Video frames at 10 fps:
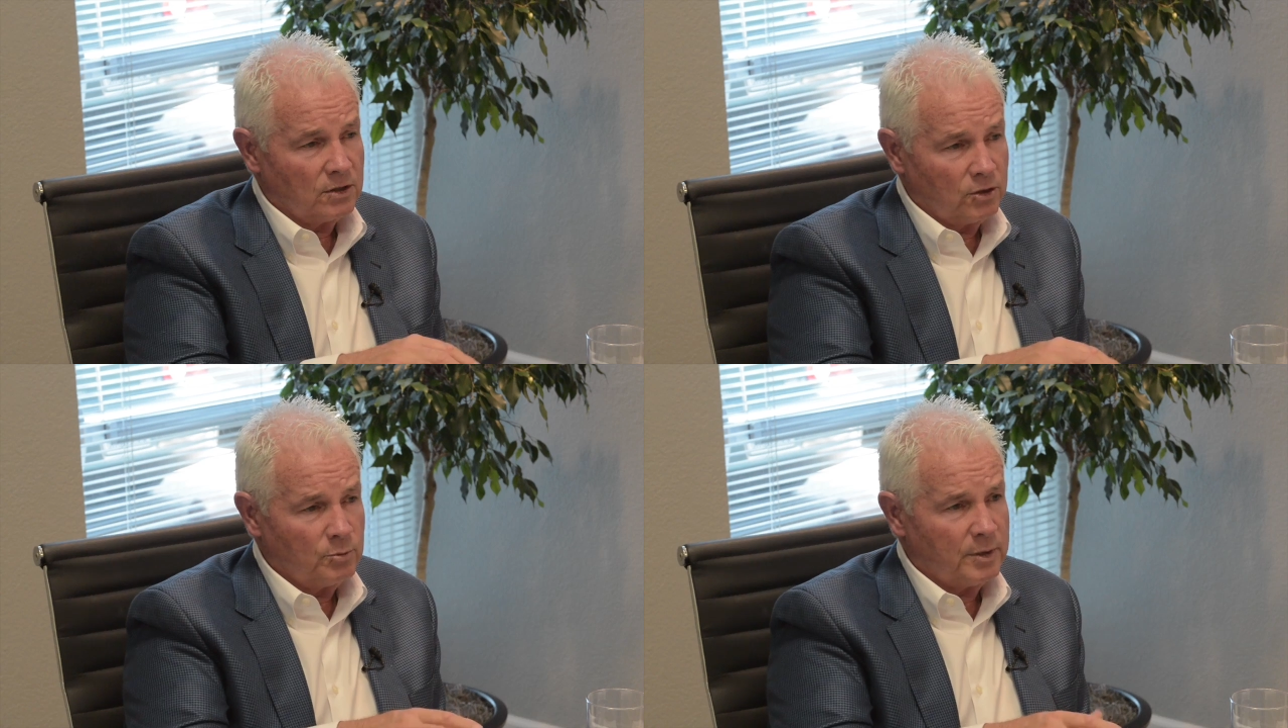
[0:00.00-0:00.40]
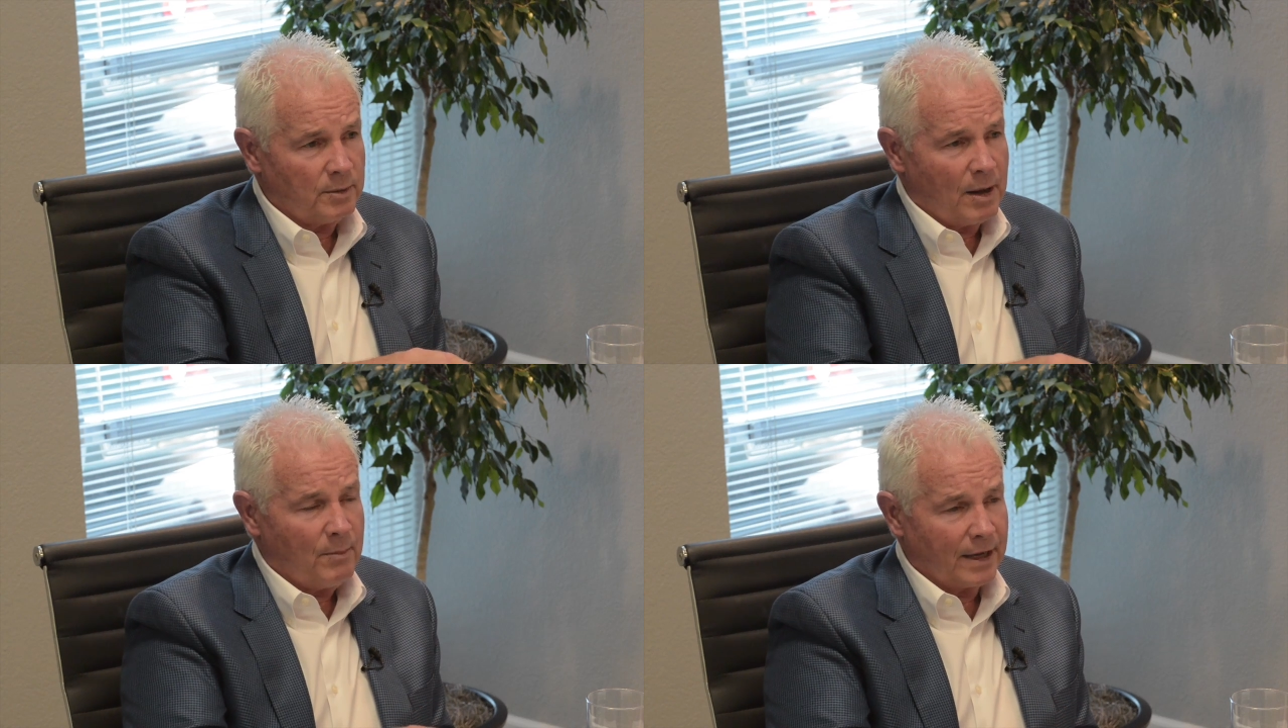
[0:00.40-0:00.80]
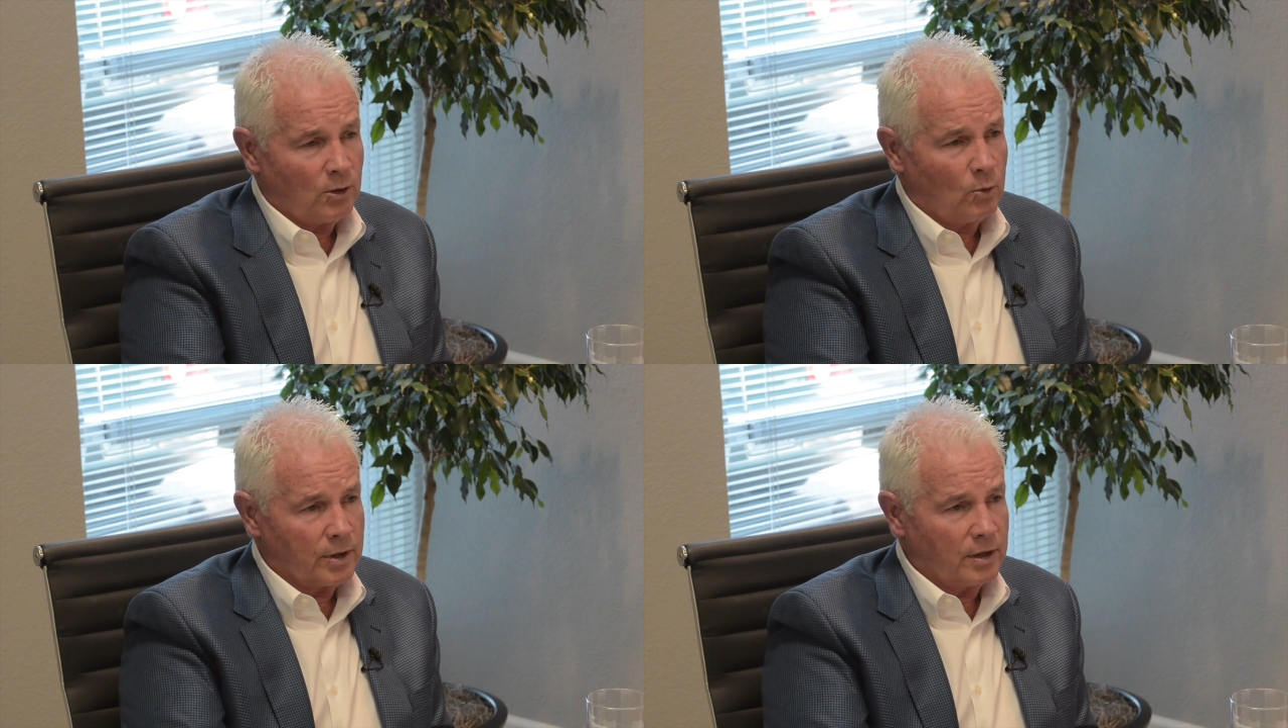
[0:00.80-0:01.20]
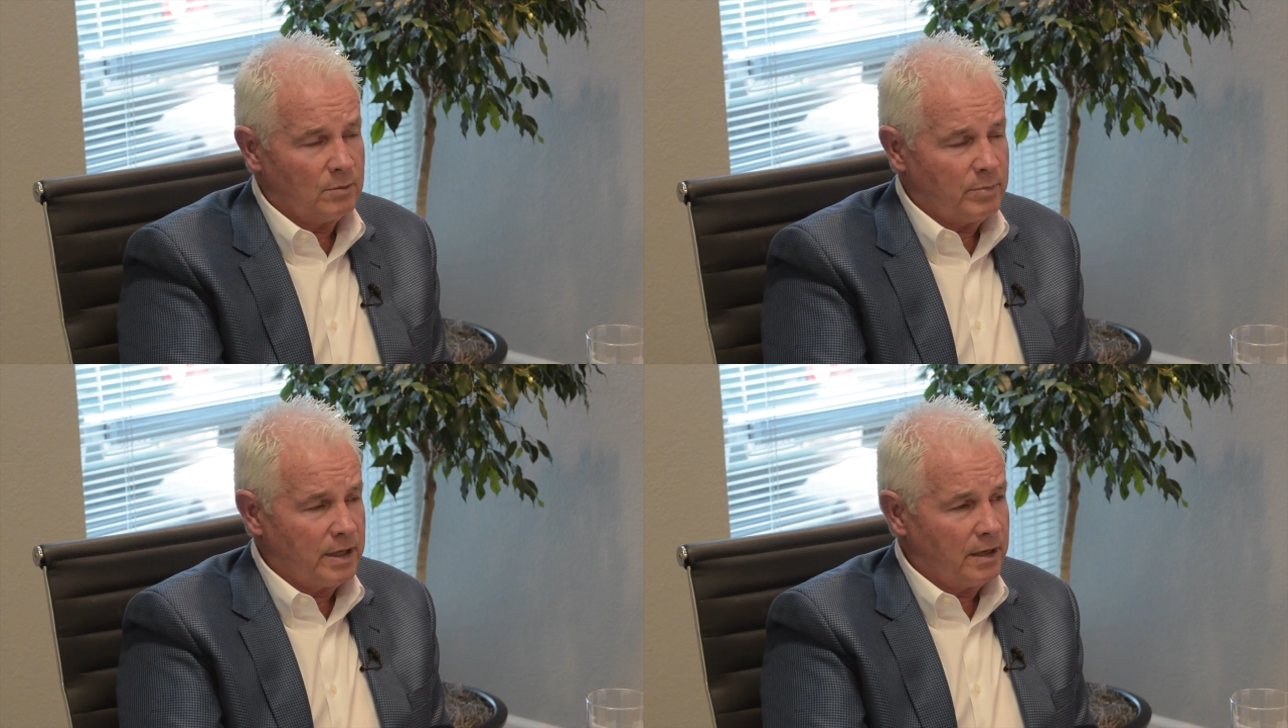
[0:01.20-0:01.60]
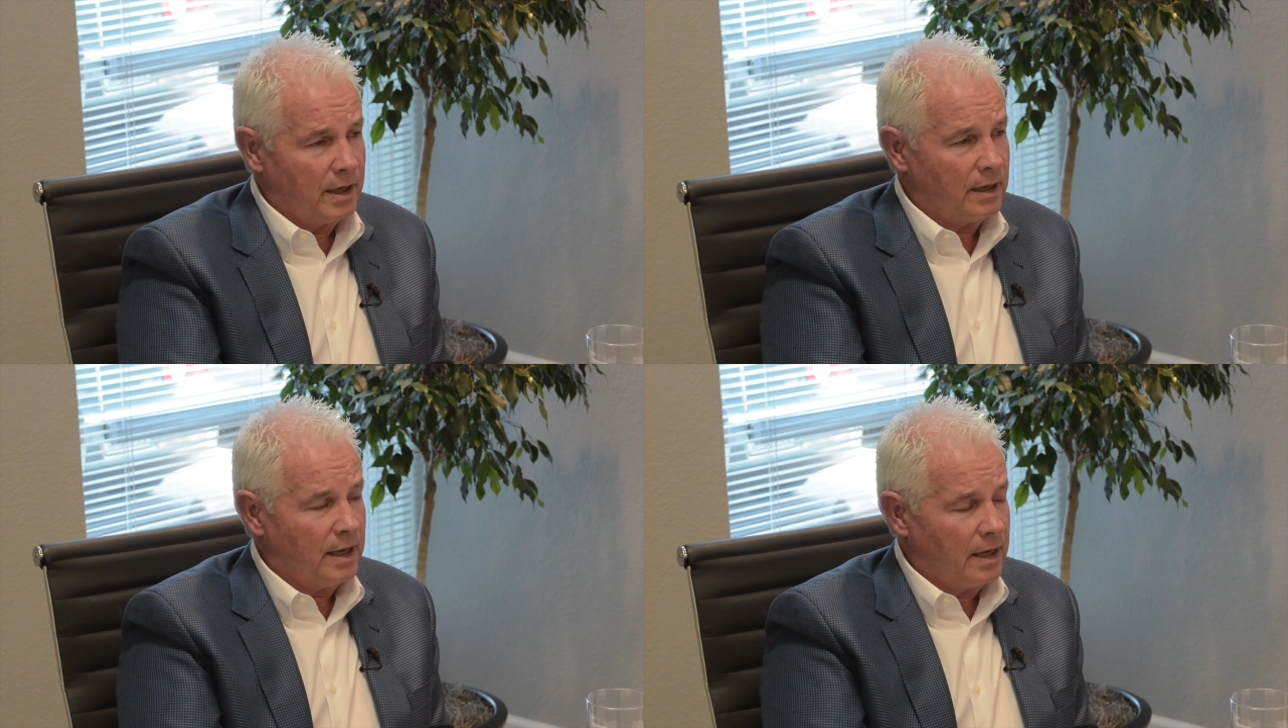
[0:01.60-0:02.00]
little bit about Michael Ortegon being
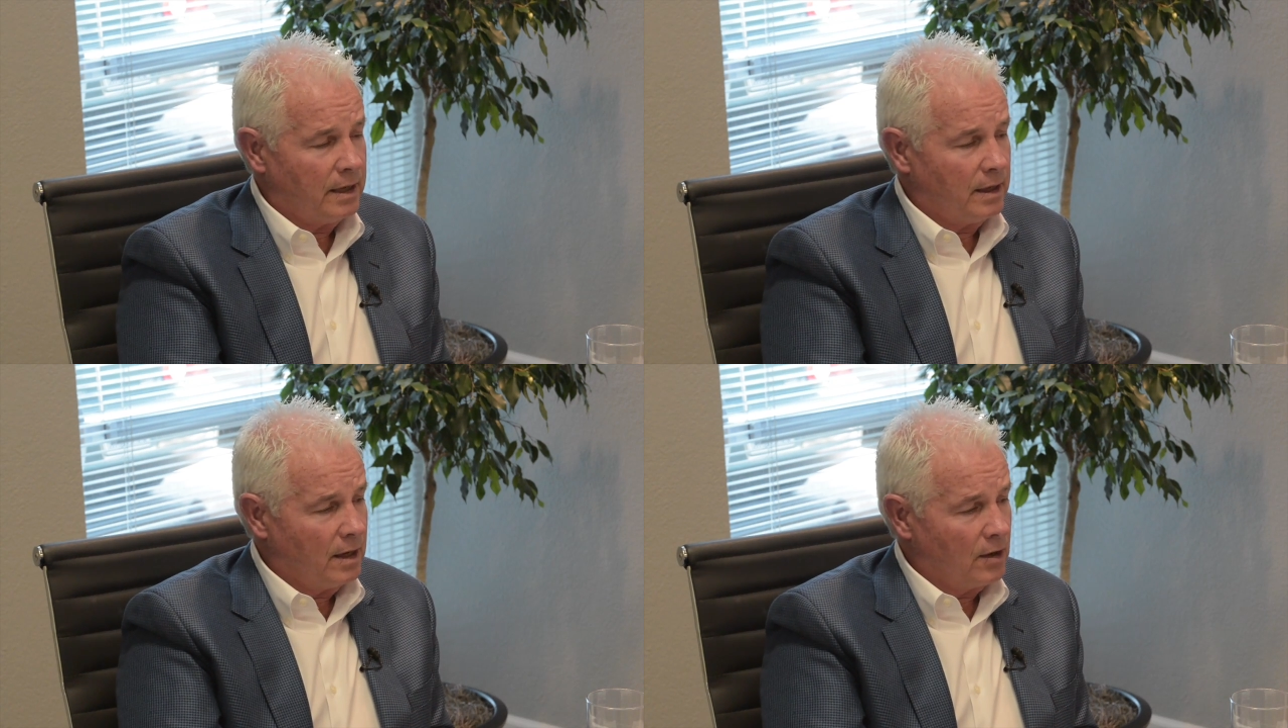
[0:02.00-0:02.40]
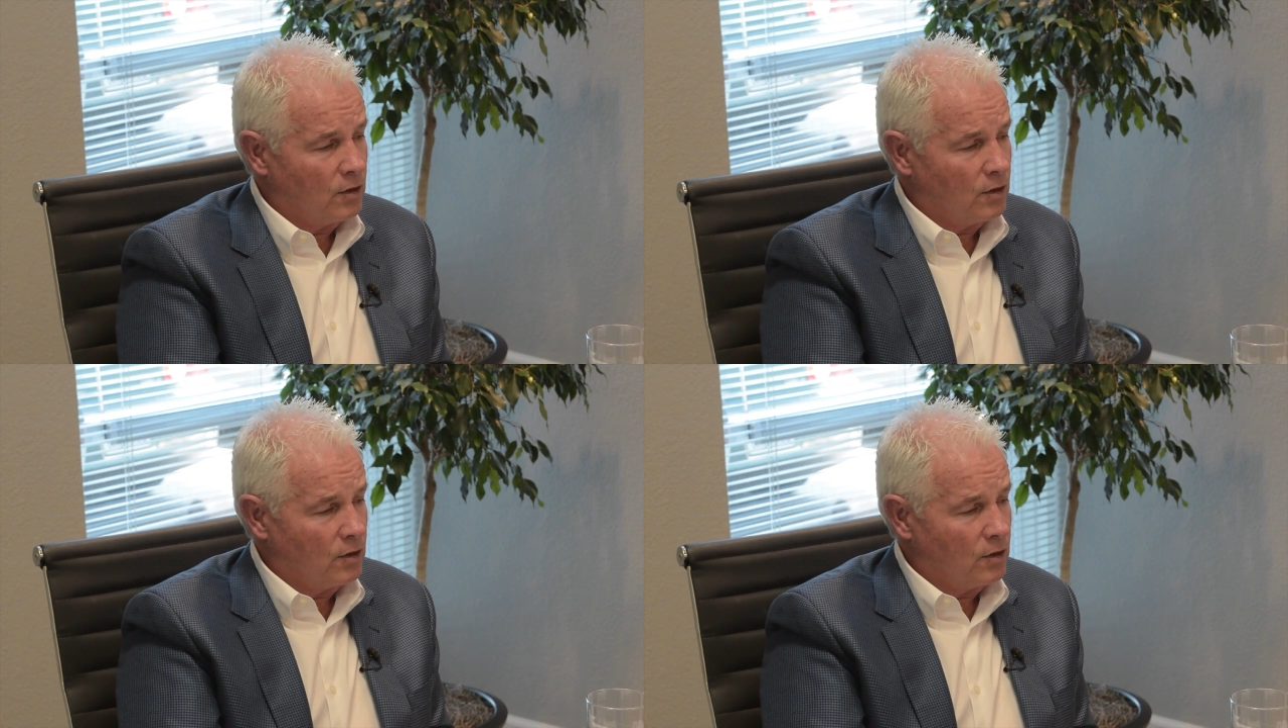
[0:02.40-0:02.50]
a